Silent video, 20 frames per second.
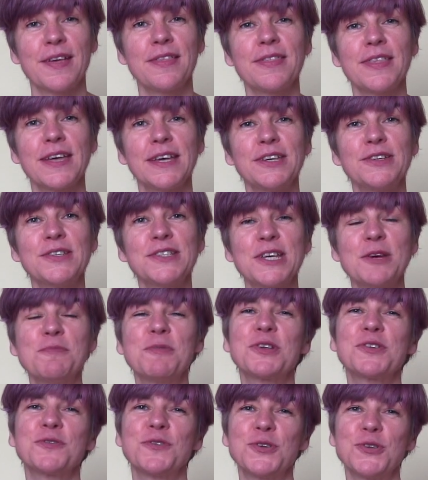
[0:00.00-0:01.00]
Thank you so
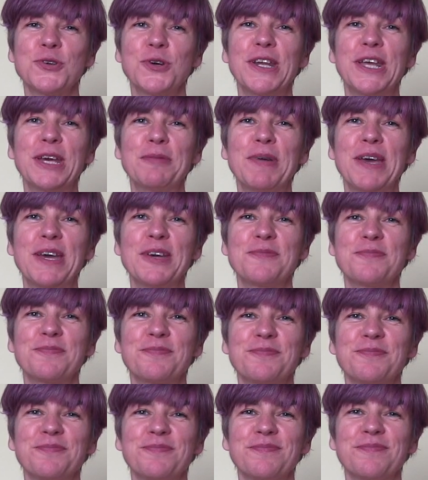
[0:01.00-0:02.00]
much for joining me.
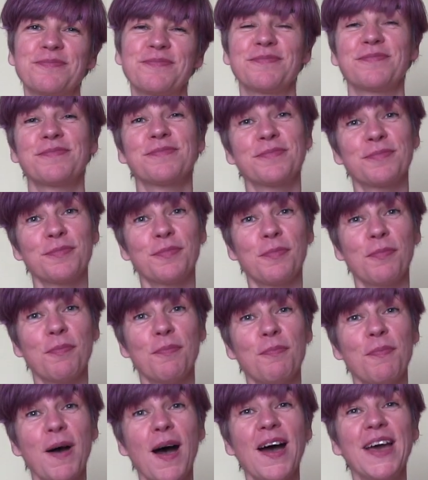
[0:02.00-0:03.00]

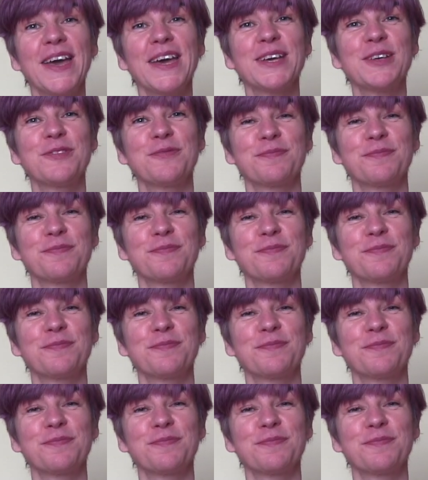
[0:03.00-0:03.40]
Bye.